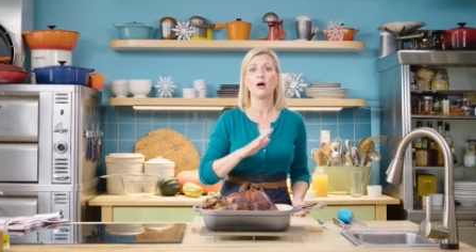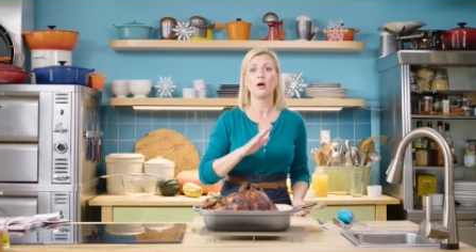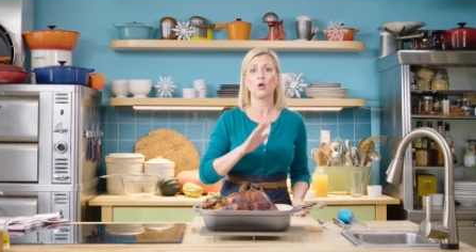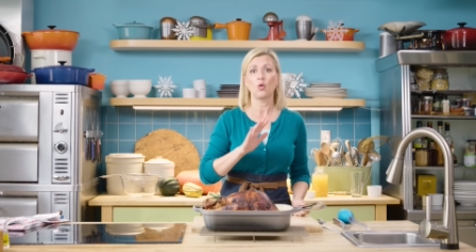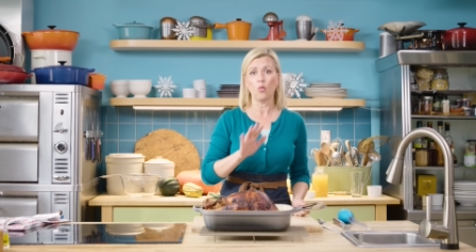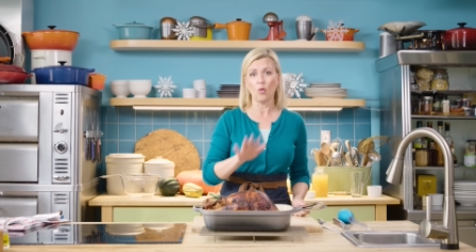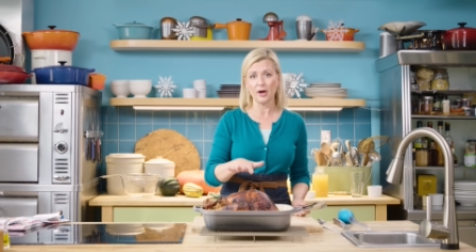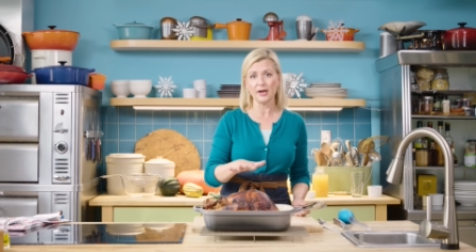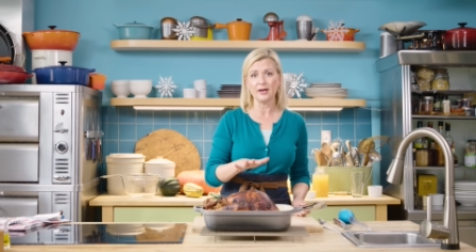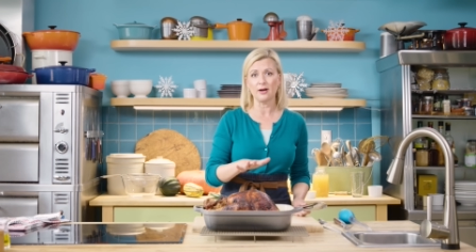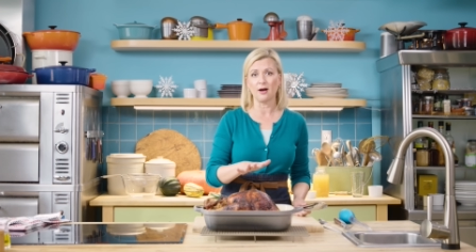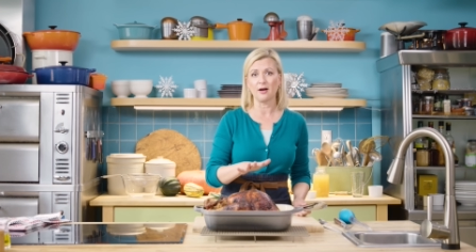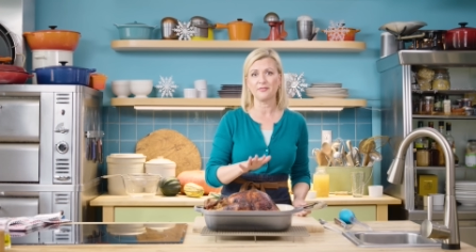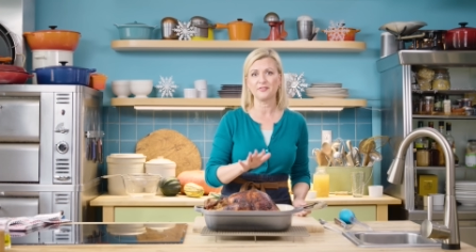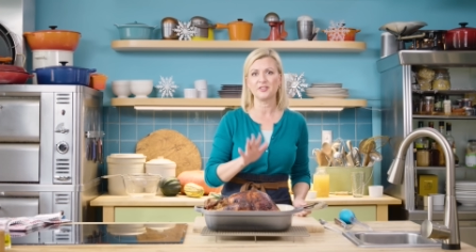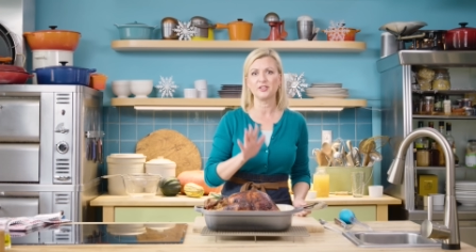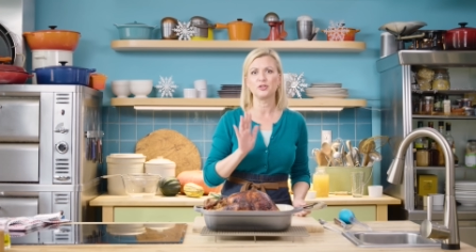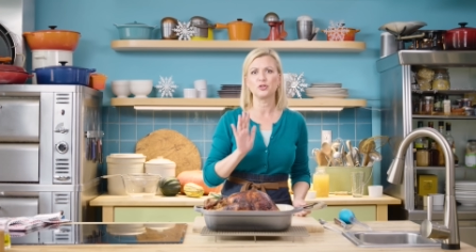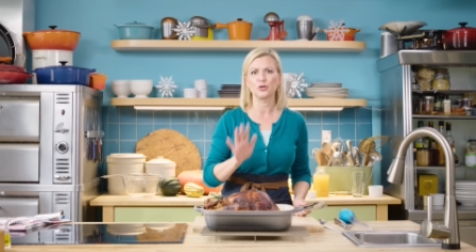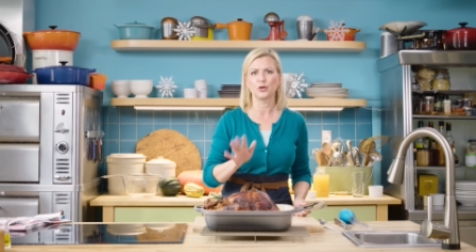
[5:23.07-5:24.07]
quite
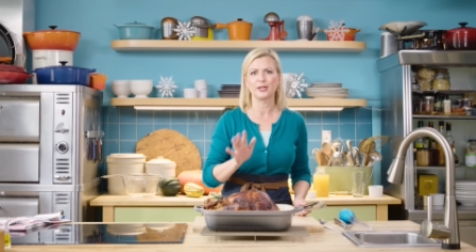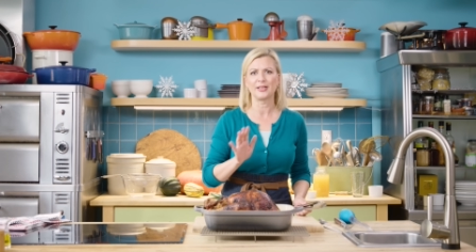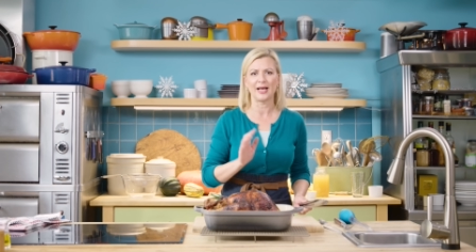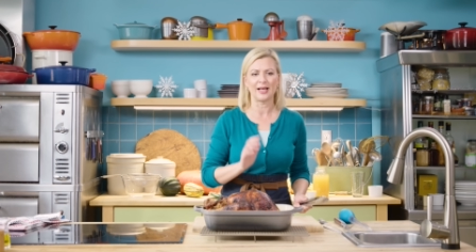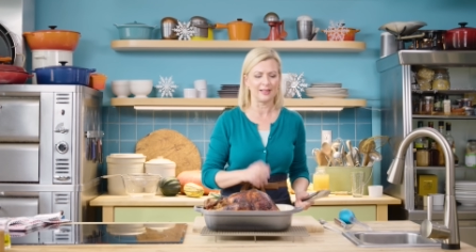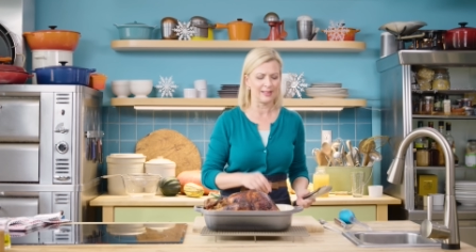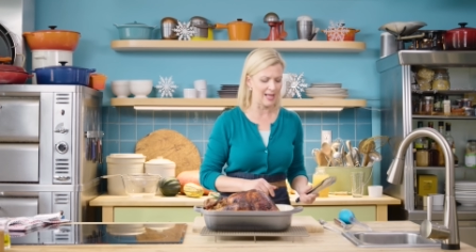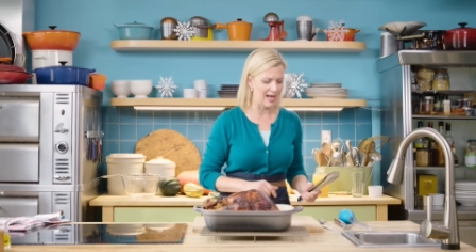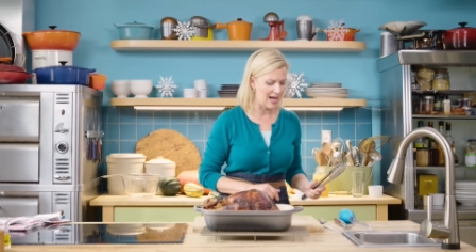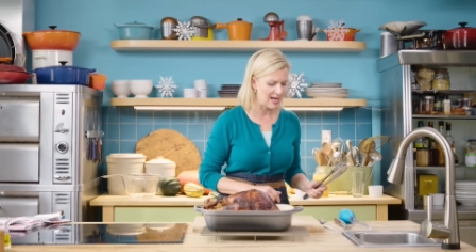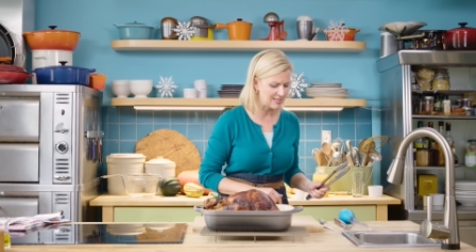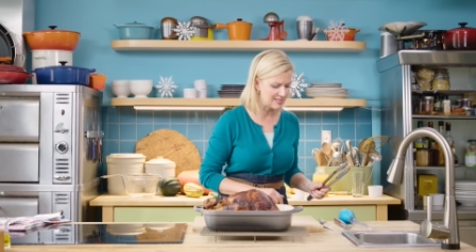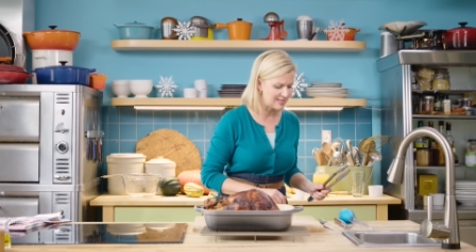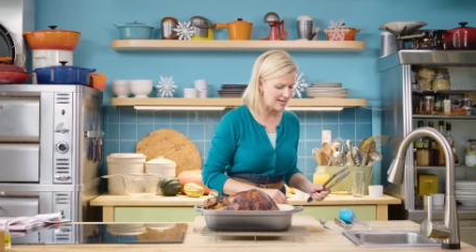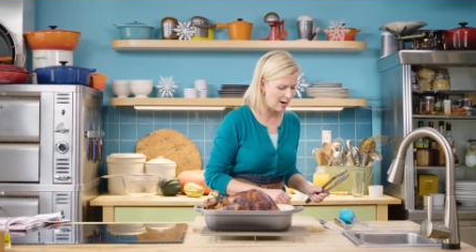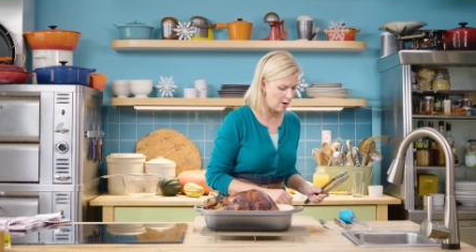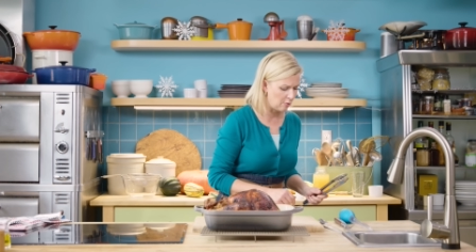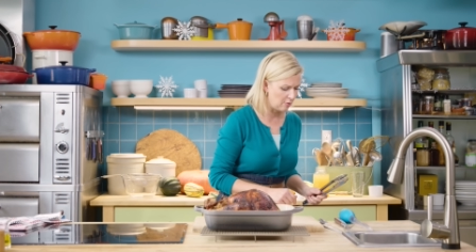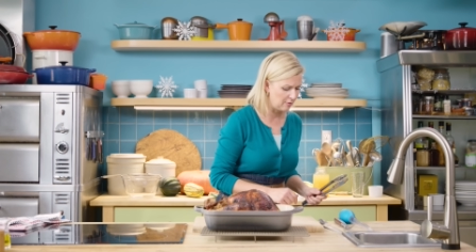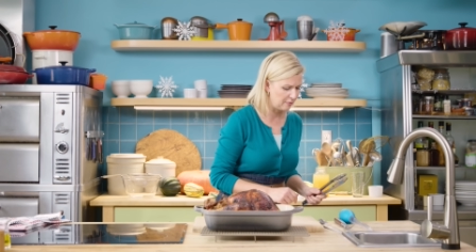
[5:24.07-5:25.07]
often during that last
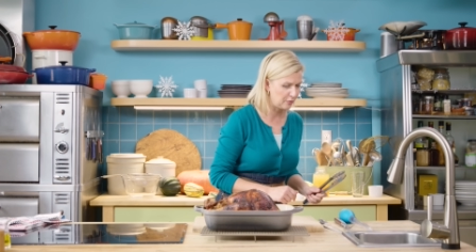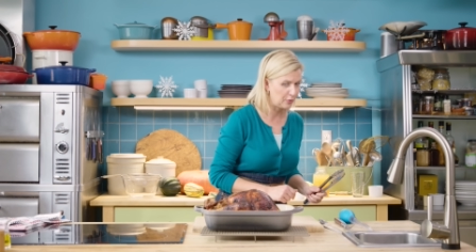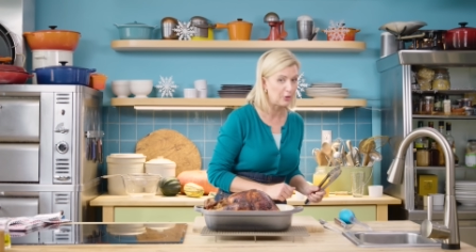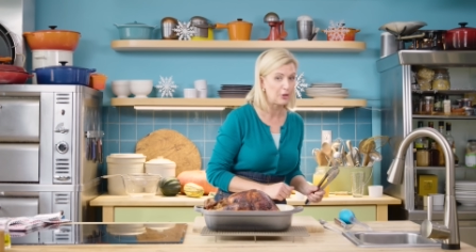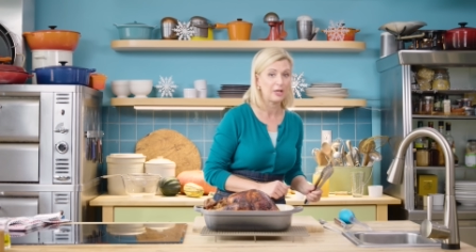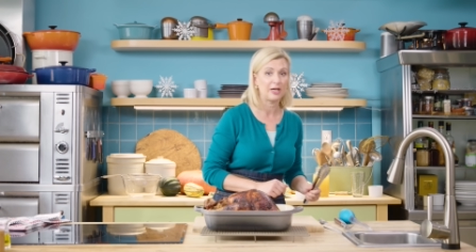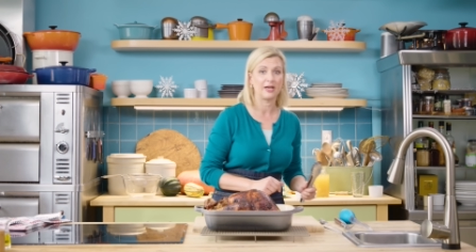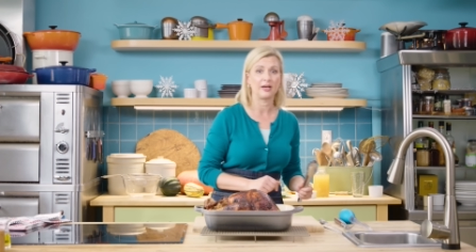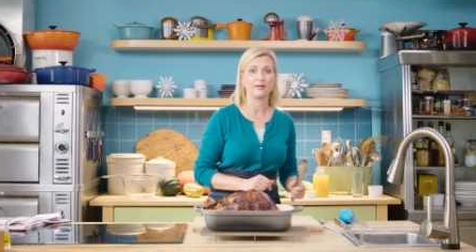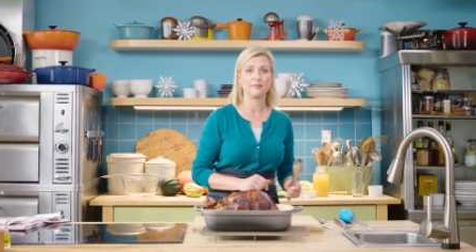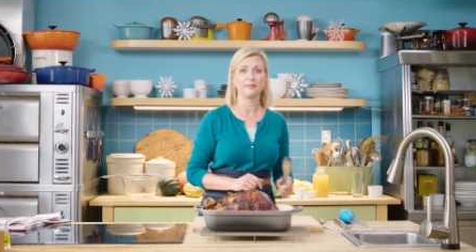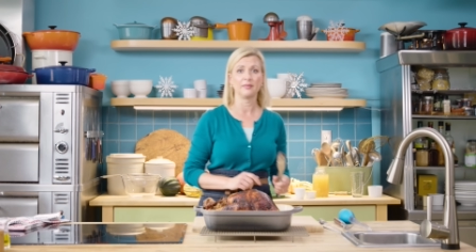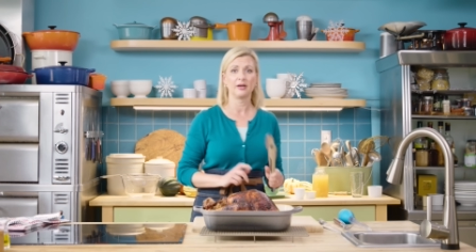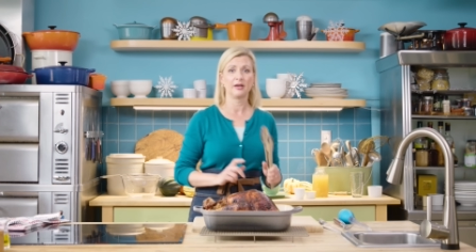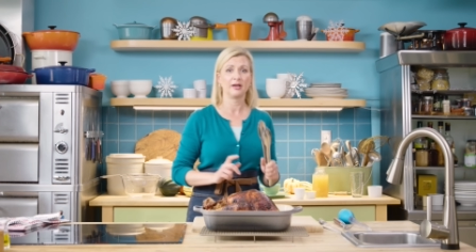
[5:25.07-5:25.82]
hour of cooking.